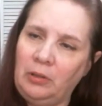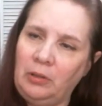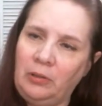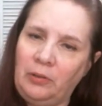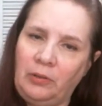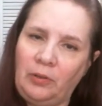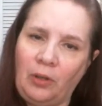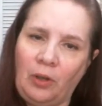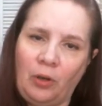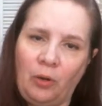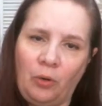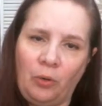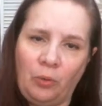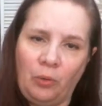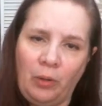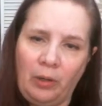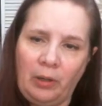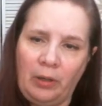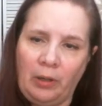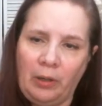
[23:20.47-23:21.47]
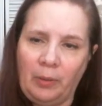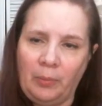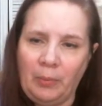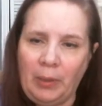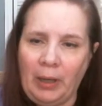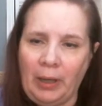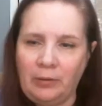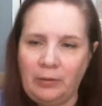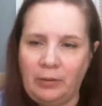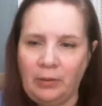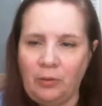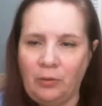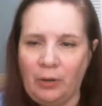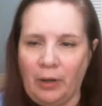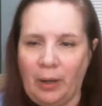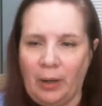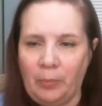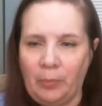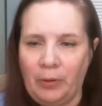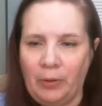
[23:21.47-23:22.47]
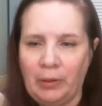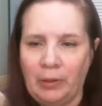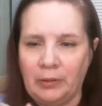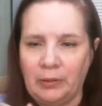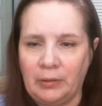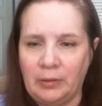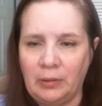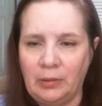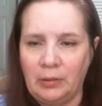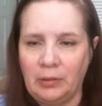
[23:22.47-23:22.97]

So um, I did grab this.